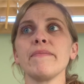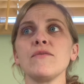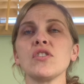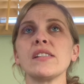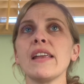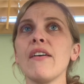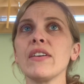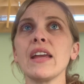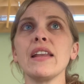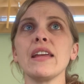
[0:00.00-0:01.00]
just
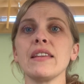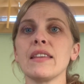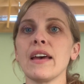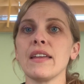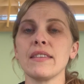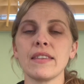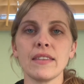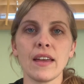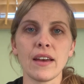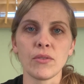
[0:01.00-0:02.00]
navigating
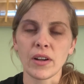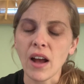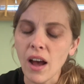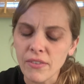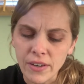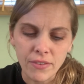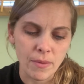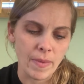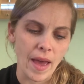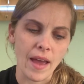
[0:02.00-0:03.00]
the recovery
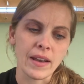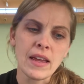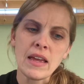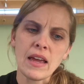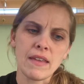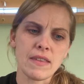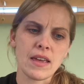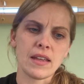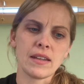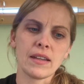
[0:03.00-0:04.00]
from that, and
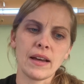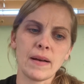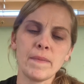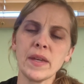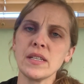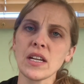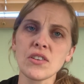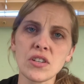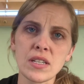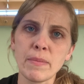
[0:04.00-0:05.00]
then the
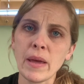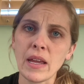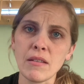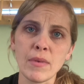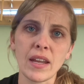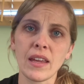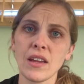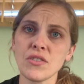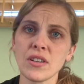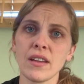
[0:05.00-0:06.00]
addiction to pain
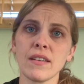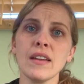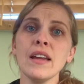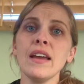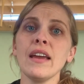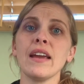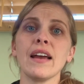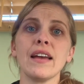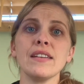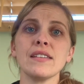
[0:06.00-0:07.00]
medication,
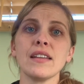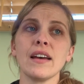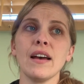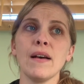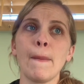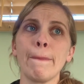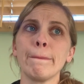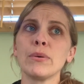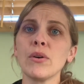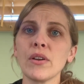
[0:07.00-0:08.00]
and
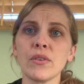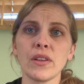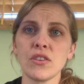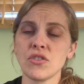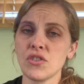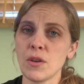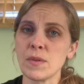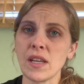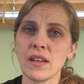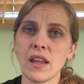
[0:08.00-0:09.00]
broken
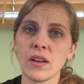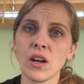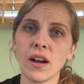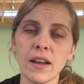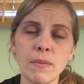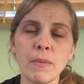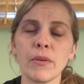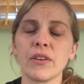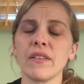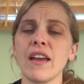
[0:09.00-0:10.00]
relationships and hurting people
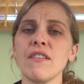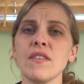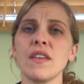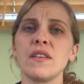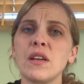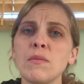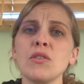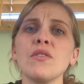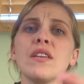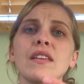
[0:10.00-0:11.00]
in her life, and then the
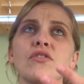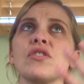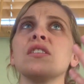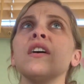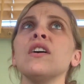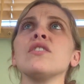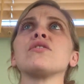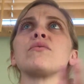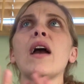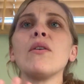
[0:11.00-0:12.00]
community that just
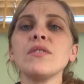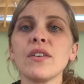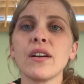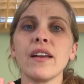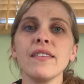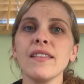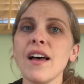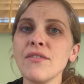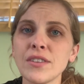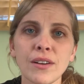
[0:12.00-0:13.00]
surrounded her and
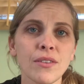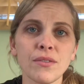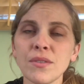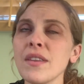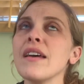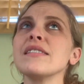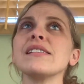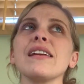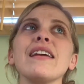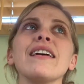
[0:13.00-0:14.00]
loved her through
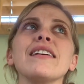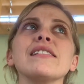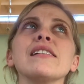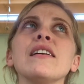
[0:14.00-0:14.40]
this. And